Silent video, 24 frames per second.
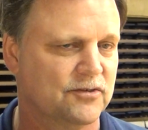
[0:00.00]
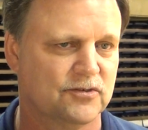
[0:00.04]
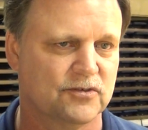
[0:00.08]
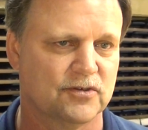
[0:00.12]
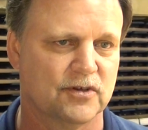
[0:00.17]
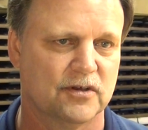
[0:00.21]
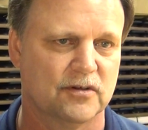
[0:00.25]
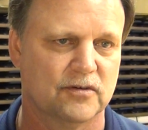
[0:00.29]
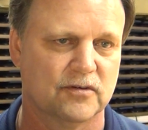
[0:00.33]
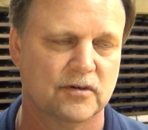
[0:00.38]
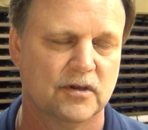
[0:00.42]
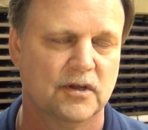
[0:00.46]

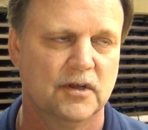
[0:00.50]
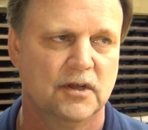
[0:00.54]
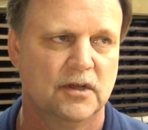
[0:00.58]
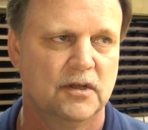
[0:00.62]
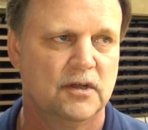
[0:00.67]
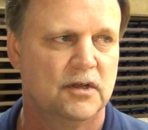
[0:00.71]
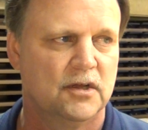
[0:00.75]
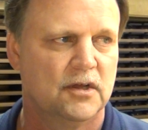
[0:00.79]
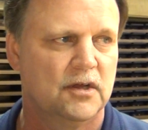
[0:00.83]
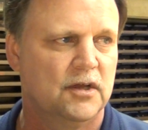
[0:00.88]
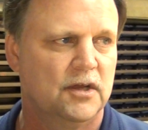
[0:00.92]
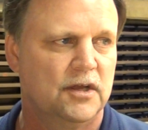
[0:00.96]

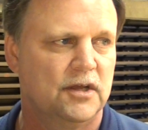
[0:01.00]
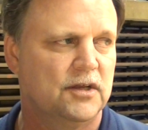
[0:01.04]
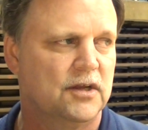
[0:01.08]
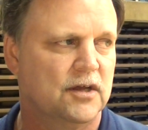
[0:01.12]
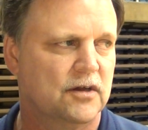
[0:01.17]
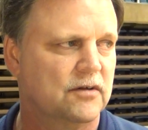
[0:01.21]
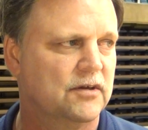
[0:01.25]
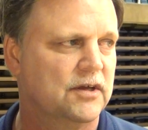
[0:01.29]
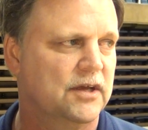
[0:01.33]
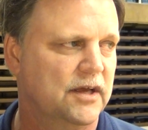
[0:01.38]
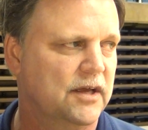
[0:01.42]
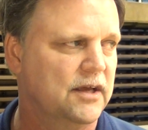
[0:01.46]
So you
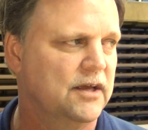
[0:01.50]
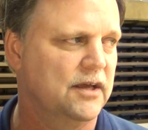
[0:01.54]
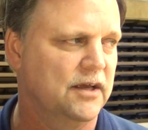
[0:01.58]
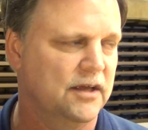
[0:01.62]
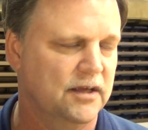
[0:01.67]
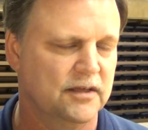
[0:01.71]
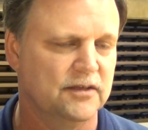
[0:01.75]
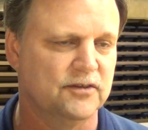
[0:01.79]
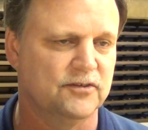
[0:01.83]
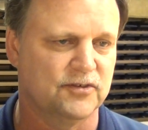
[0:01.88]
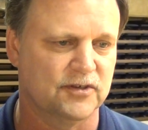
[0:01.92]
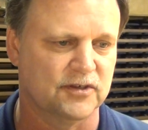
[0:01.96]
know it, it,
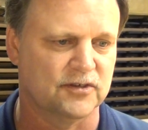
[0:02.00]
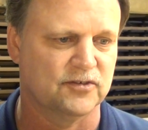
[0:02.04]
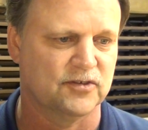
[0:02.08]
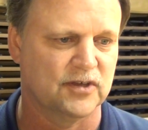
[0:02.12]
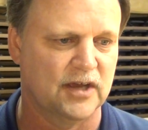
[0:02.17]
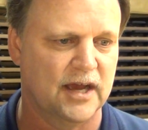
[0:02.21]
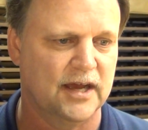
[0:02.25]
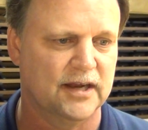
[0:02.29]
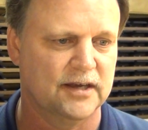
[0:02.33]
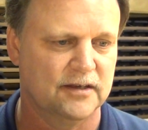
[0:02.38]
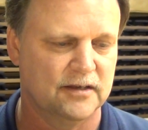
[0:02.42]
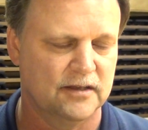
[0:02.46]
it's
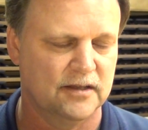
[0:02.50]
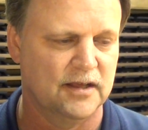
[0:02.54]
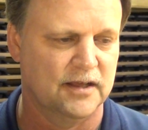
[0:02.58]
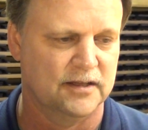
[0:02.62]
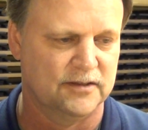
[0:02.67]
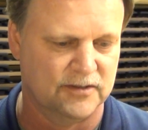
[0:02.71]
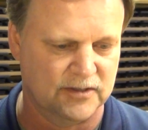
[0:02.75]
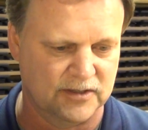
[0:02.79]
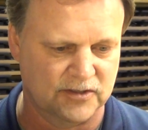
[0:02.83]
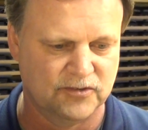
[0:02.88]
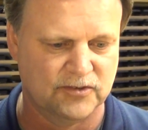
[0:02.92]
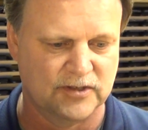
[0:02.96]
exciting to,
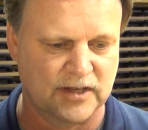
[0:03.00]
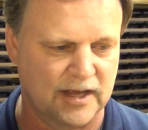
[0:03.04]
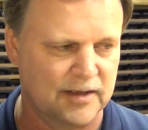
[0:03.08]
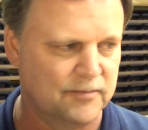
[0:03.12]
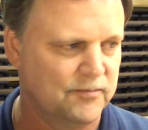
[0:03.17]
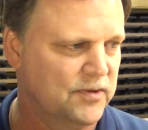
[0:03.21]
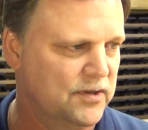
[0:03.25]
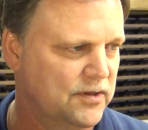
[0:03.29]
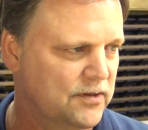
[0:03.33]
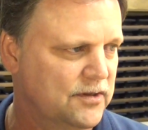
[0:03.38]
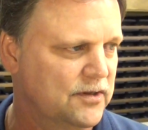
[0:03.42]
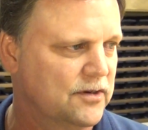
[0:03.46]
at this
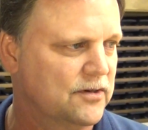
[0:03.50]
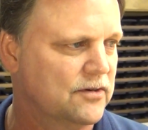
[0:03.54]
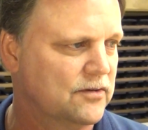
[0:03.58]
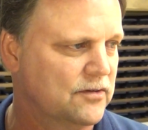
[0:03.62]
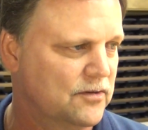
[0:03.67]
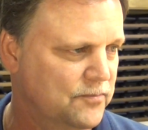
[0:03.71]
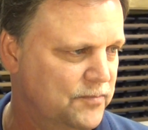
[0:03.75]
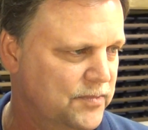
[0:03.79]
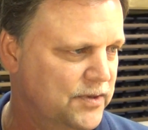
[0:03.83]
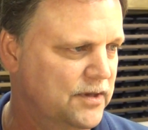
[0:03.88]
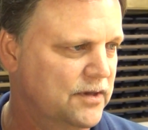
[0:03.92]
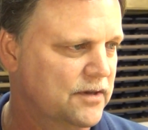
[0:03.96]
time of the year
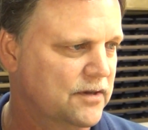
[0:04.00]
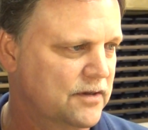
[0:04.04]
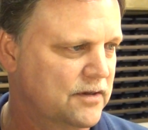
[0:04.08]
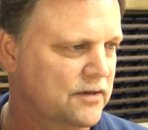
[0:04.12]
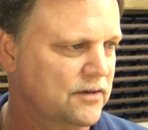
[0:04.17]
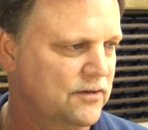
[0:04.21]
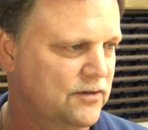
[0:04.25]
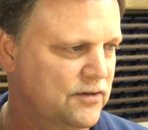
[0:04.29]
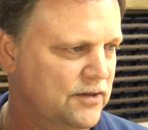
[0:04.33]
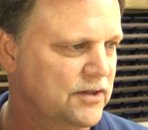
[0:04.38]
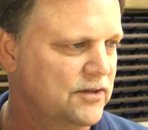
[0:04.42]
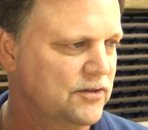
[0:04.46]
to be in
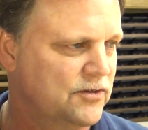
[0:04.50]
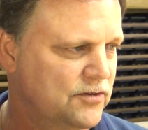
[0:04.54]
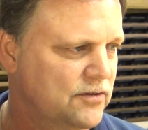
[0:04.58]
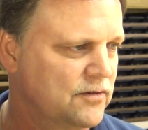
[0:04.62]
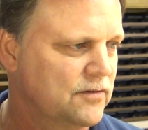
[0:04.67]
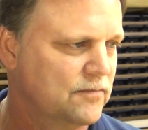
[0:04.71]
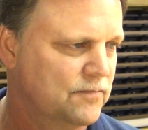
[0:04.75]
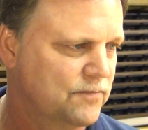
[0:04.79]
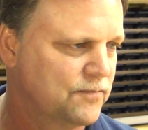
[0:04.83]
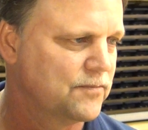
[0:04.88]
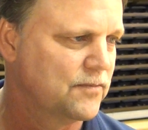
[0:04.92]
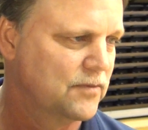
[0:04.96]

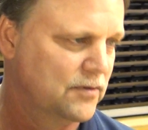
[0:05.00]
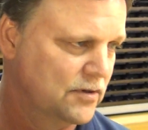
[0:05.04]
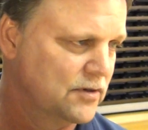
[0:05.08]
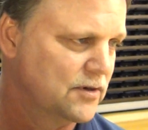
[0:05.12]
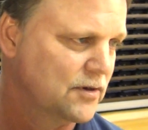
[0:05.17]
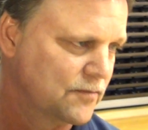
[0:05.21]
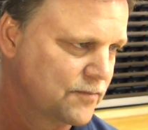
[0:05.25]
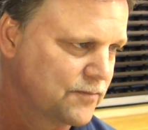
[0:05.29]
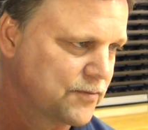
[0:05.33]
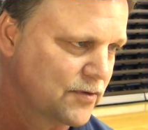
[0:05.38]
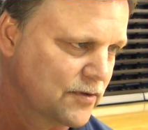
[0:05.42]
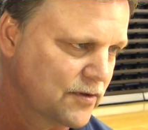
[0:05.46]
contention you
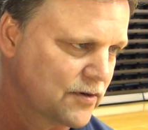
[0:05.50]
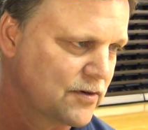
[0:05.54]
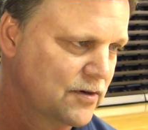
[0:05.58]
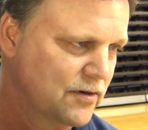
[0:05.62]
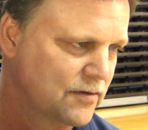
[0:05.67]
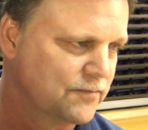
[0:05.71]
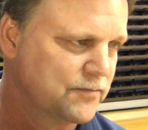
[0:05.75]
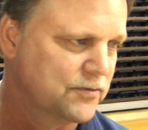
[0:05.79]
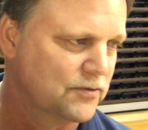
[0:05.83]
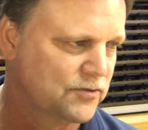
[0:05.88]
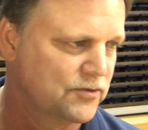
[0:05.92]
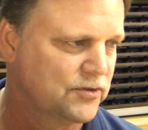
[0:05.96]
know for the
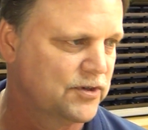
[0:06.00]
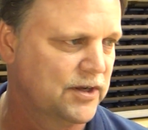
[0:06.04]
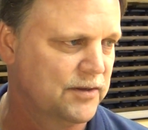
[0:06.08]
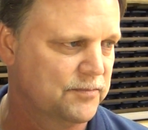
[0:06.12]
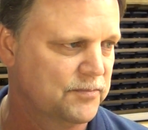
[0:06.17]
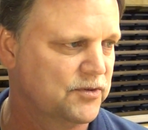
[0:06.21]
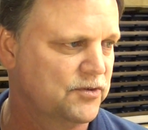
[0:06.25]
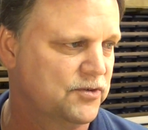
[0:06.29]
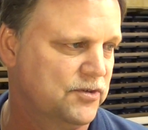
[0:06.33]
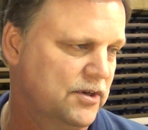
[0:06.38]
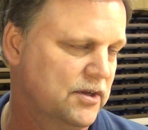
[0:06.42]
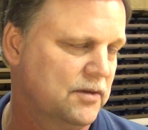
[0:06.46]
conference
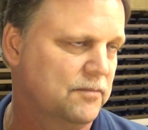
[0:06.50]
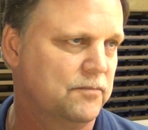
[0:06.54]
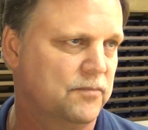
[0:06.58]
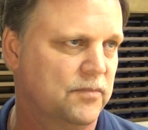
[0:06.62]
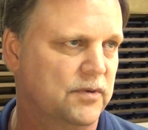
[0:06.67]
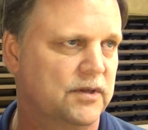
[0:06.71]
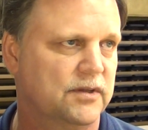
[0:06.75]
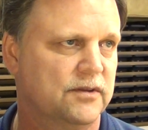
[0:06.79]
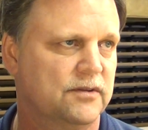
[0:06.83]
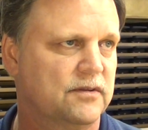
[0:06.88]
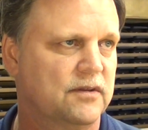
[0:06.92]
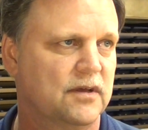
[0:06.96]
championship,
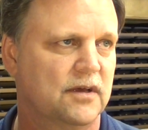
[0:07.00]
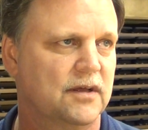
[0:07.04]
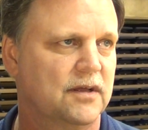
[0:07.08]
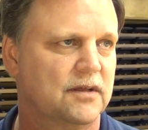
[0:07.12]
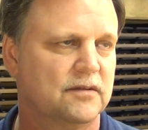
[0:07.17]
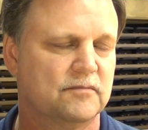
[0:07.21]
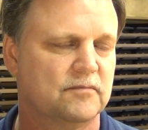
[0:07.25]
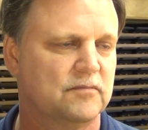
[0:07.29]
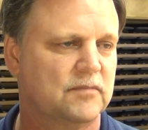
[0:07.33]
but uh,